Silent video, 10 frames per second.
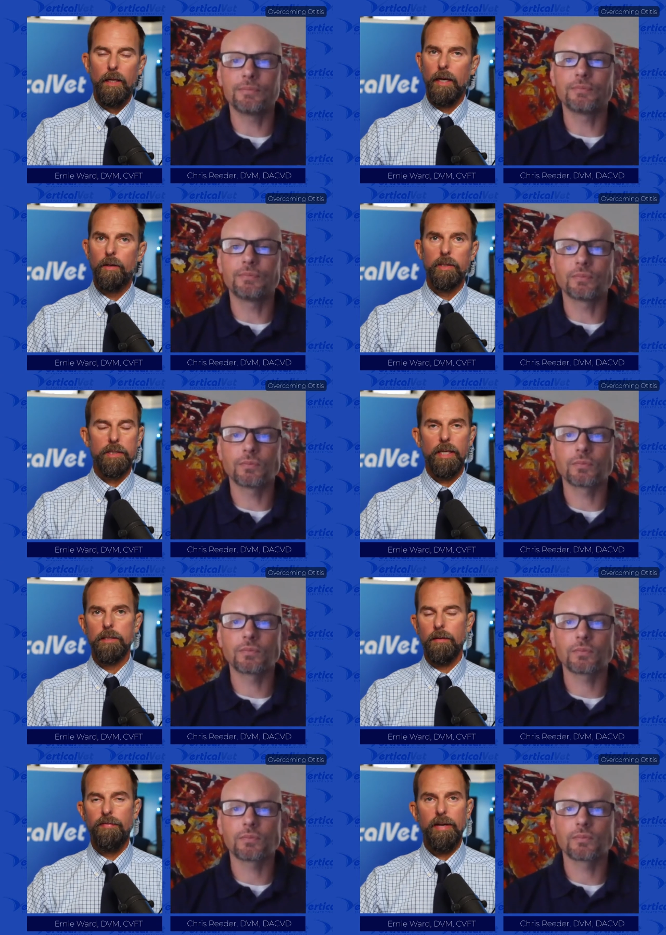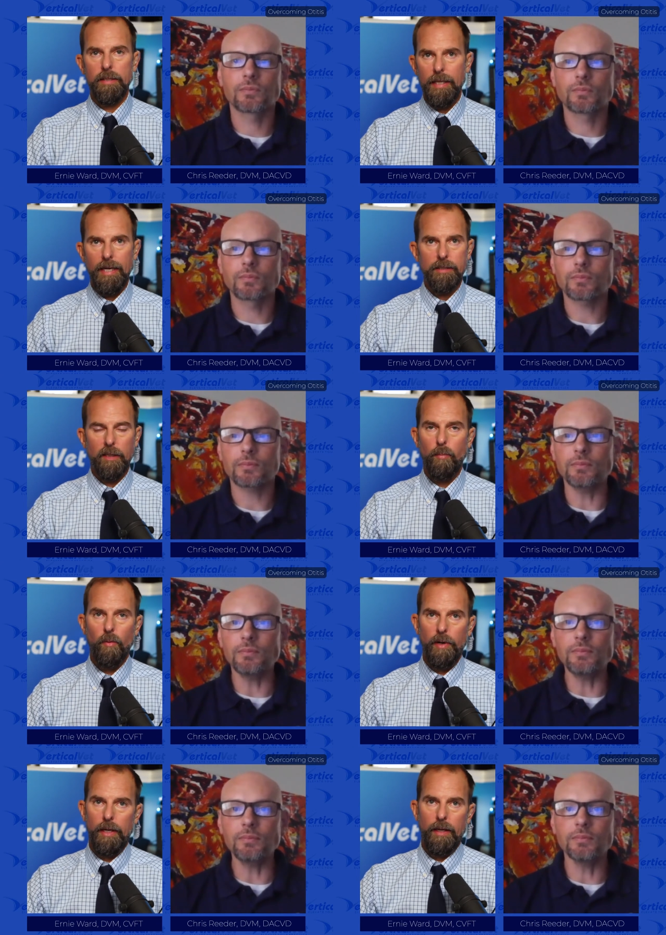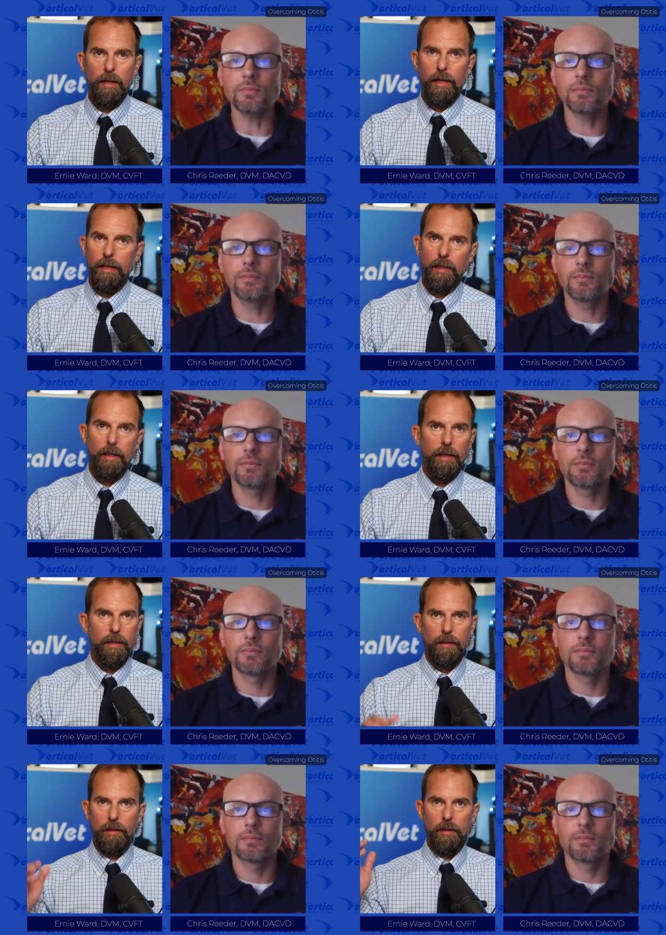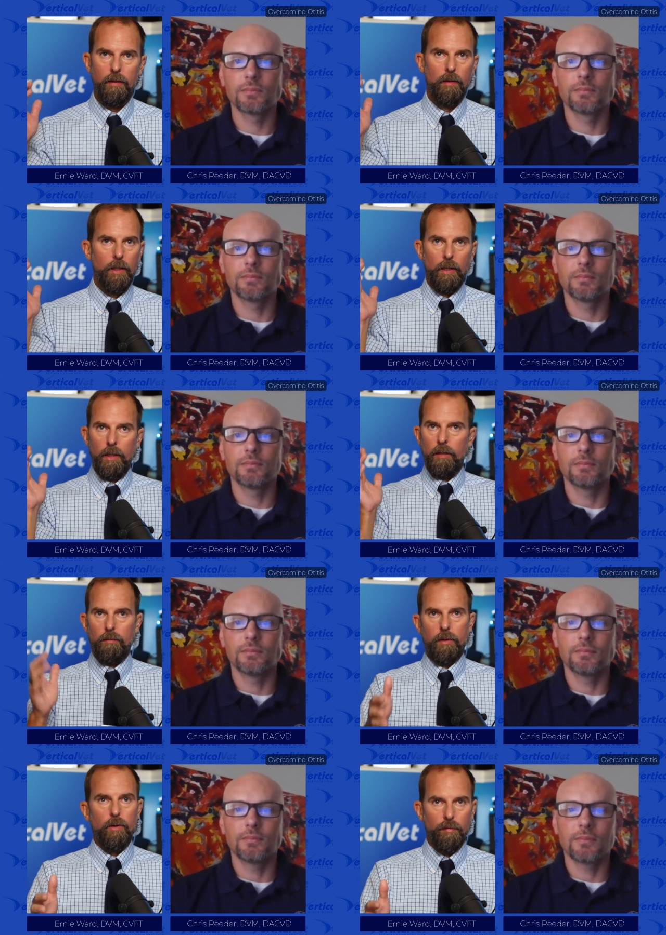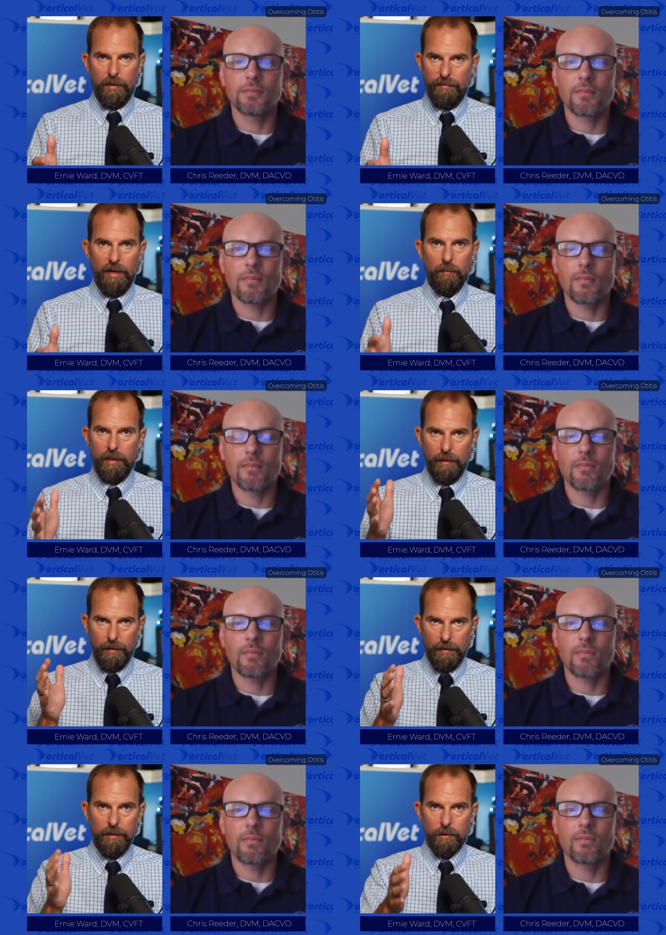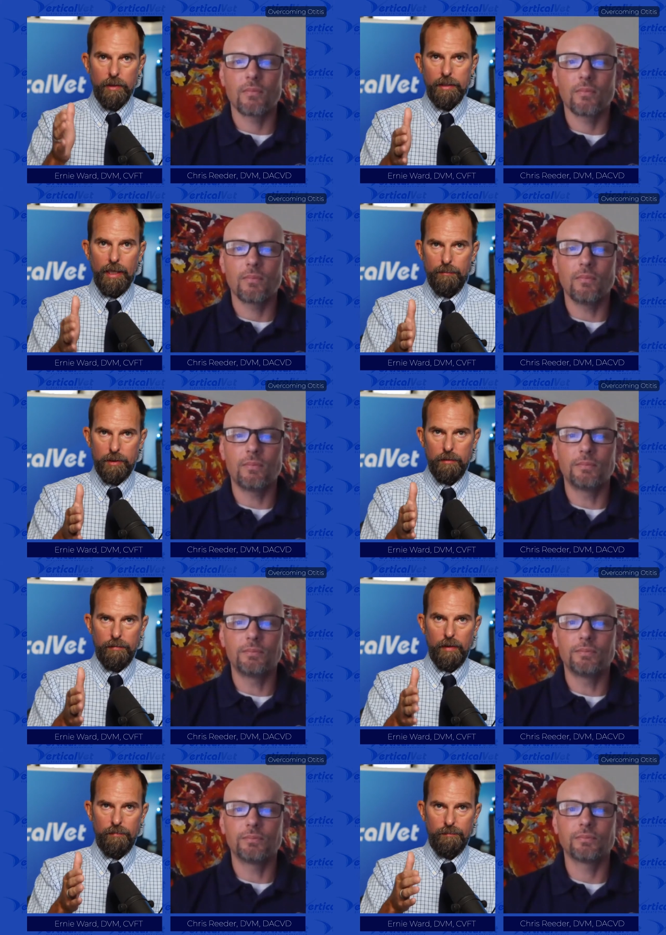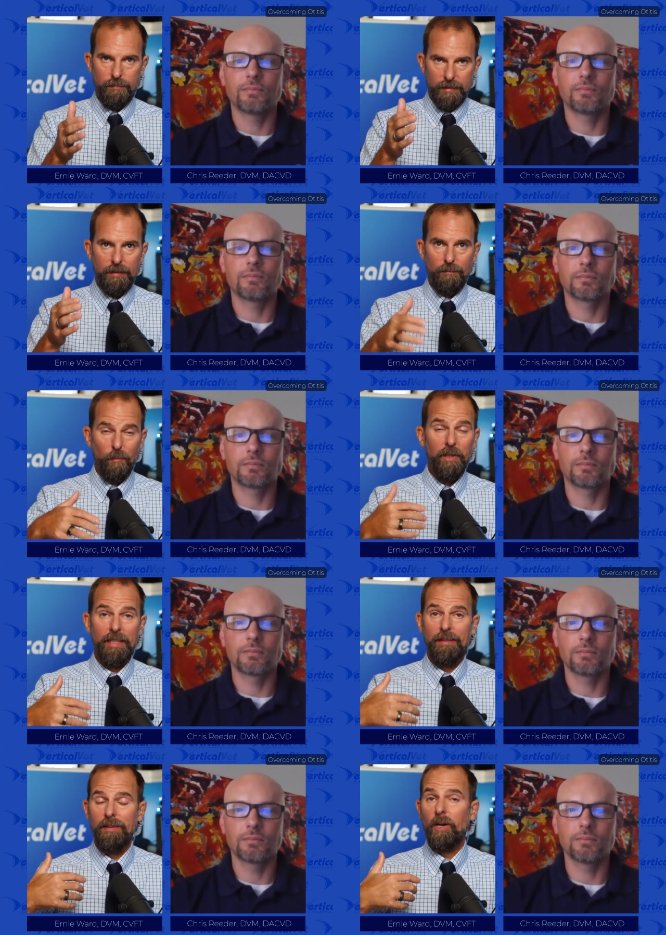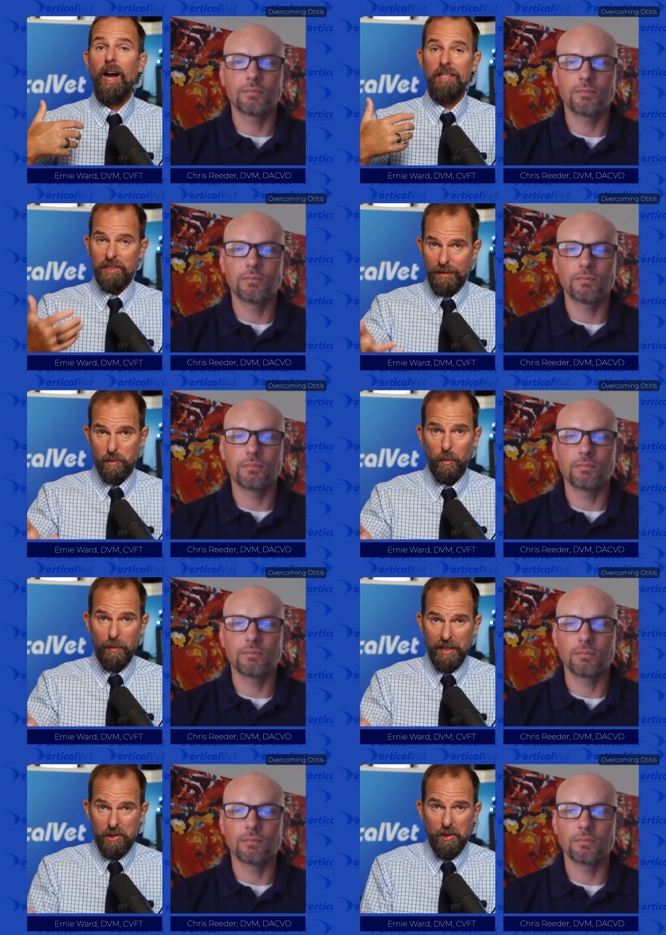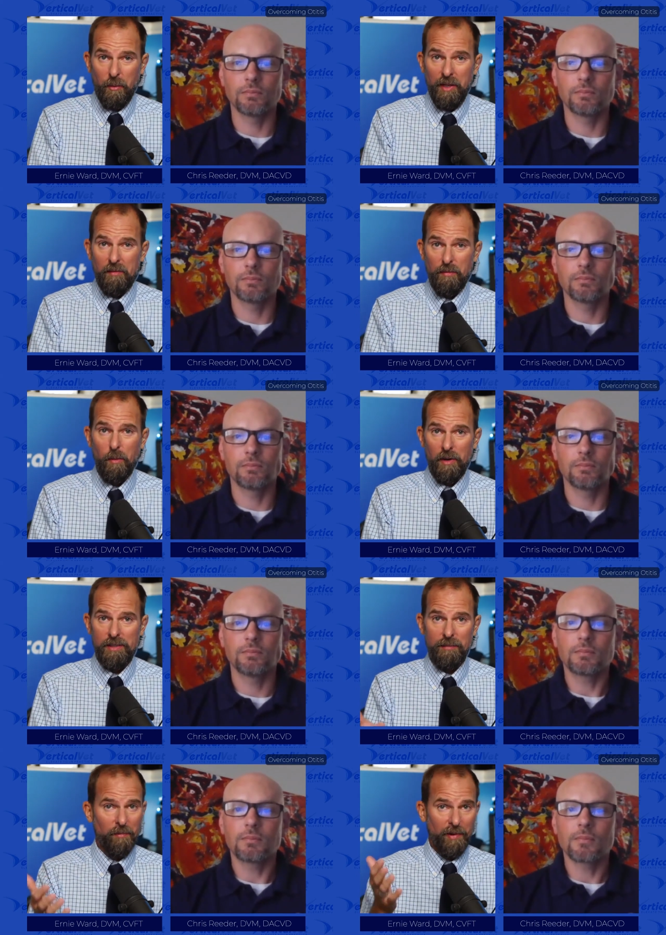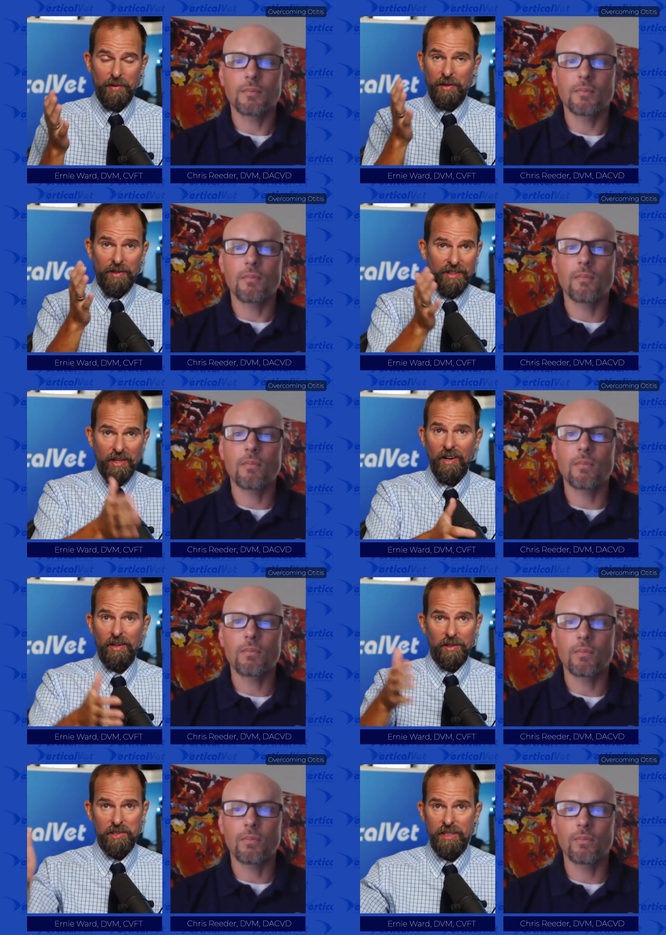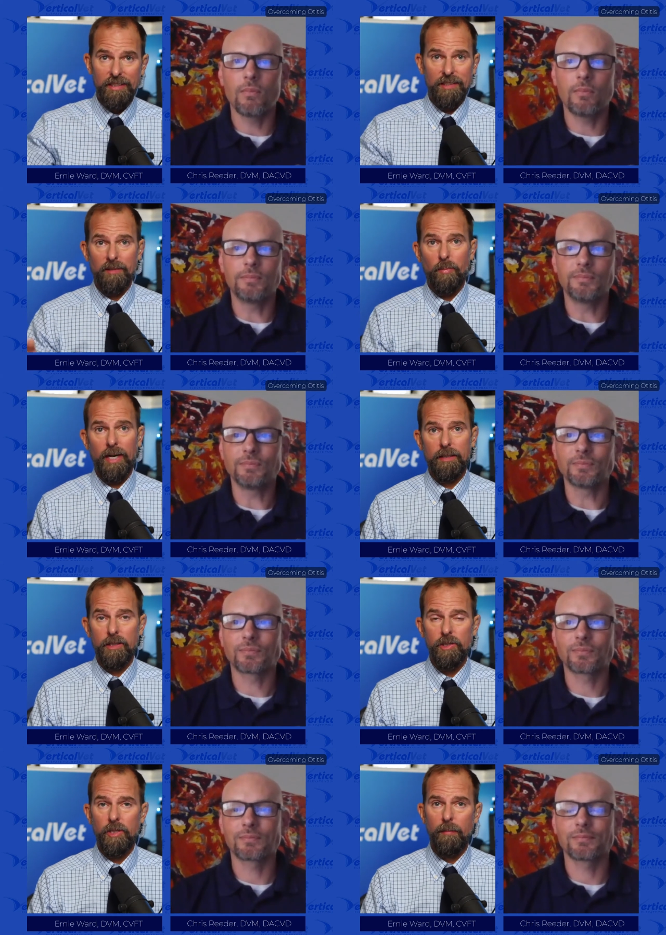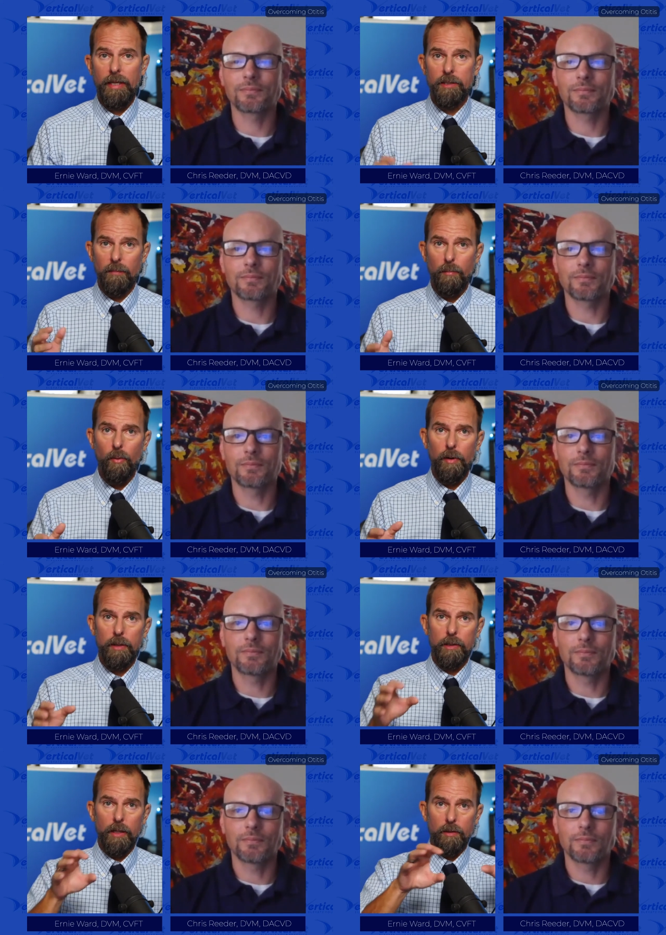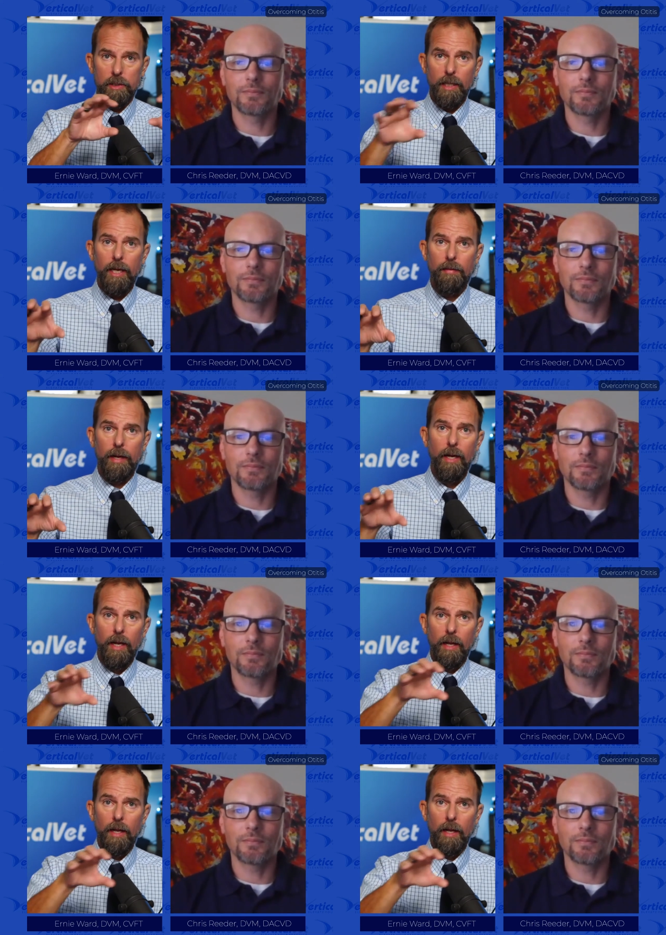Speaker 1: Yeah, Chris, that is a fantastic point. And, and again, you know, Vertical Vet family, these are the types of, of really concepts we want to make sure to reinforce, whether you're a young or seasoned practitioner. I mean, it's important to understand that